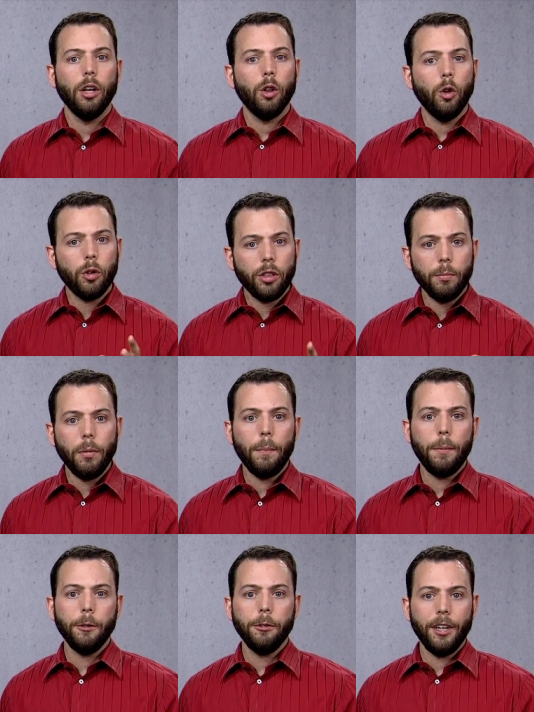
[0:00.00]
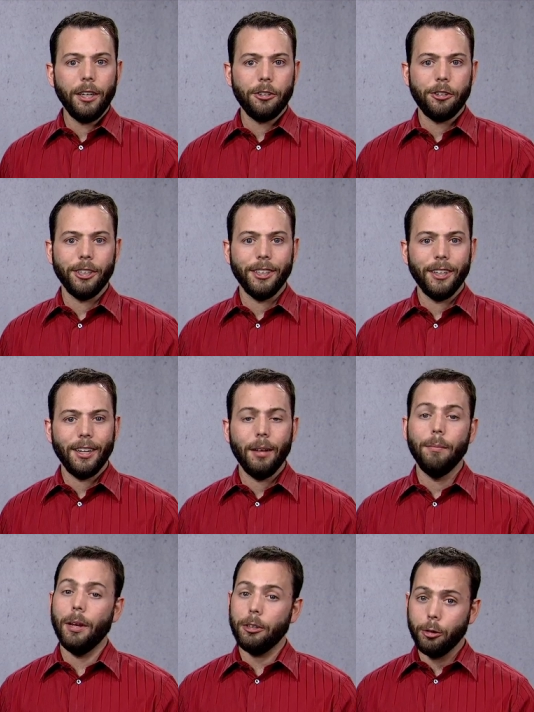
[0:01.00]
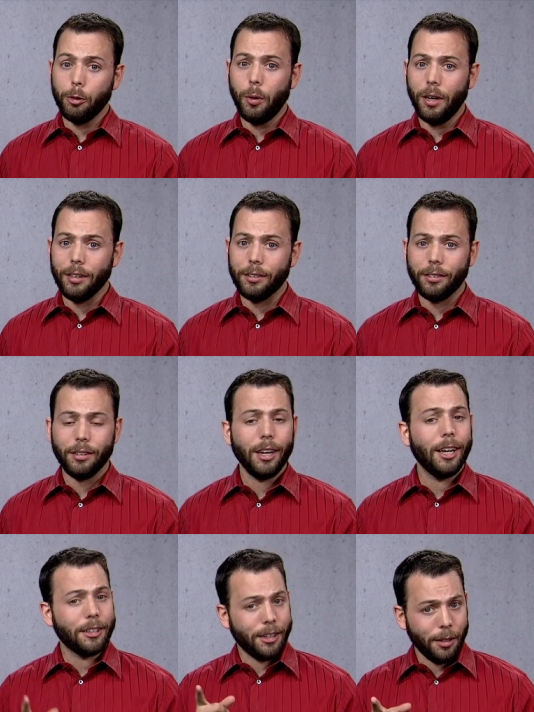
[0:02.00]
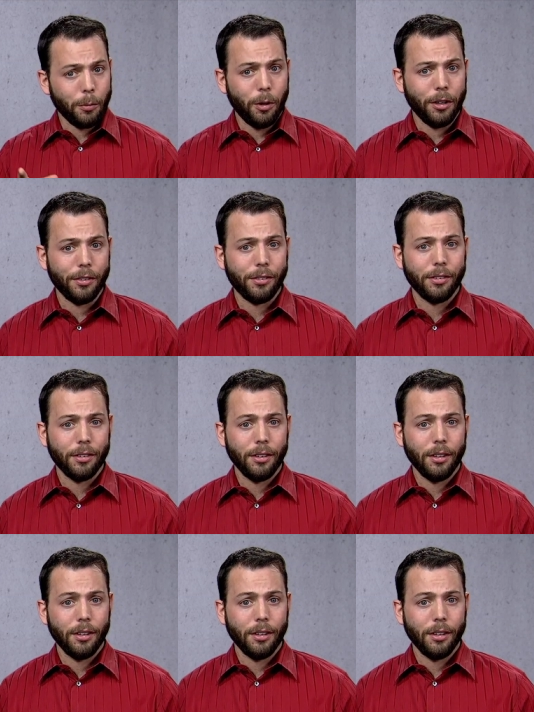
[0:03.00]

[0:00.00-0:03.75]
Look them up in your datasheet and measure twice and cut once.